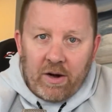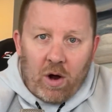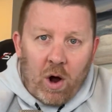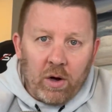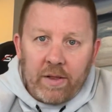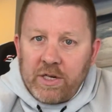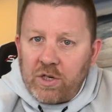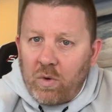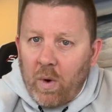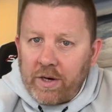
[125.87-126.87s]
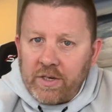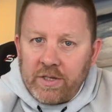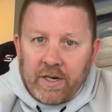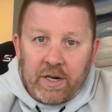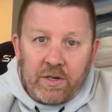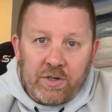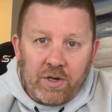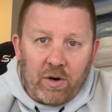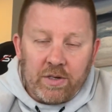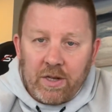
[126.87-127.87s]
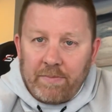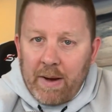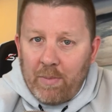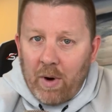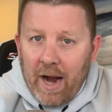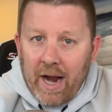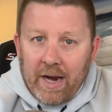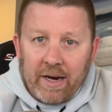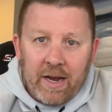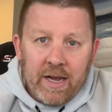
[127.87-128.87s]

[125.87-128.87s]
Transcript: all of these questions and concerns that people had.